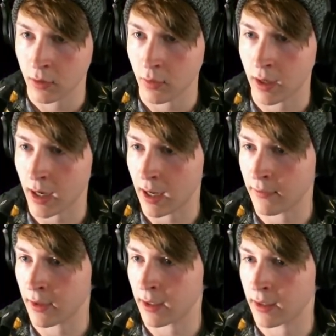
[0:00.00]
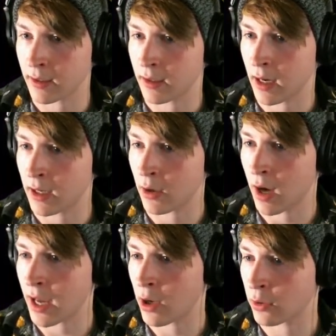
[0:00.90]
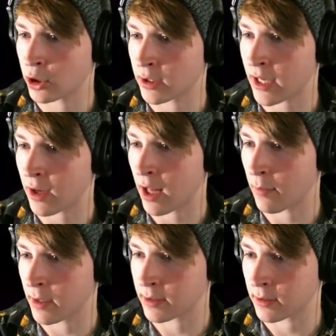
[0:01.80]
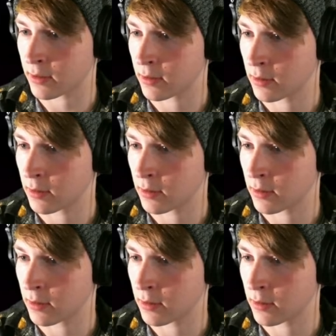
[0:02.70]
Wait, I have an idea. I know I know just how to help Mason.